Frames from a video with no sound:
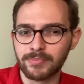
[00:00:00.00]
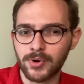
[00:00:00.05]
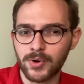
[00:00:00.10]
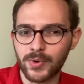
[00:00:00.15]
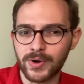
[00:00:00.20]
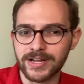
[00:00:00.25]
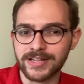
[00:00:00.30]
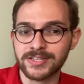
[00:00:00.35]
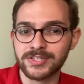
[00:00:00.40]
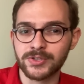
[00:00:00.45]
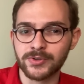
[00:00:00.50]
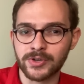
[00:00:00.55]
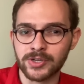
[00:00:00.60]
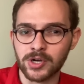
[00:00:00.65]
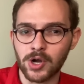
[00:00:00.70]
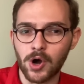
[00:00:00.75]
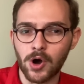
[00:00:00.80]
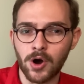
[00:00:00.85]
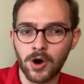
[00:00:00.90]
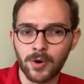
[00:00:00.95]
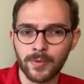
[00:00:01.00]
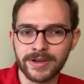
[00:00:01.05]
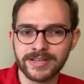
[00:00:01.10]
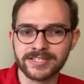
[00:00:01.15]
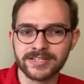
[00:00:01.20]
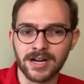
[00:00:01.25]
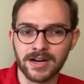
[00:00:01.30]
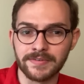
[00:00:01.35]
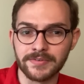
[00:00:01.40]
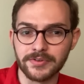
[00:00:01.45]
points, you can
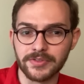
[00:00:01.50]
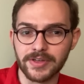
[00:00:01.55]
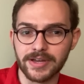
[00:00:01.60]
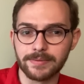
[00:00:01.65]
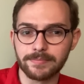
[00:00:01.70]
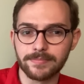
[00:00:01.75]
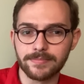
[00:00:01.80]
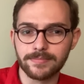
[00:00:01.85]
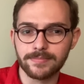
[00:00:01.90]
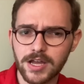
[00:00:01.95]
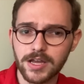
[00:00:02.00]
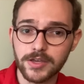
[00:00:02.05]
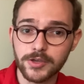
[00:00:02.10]
always cover them.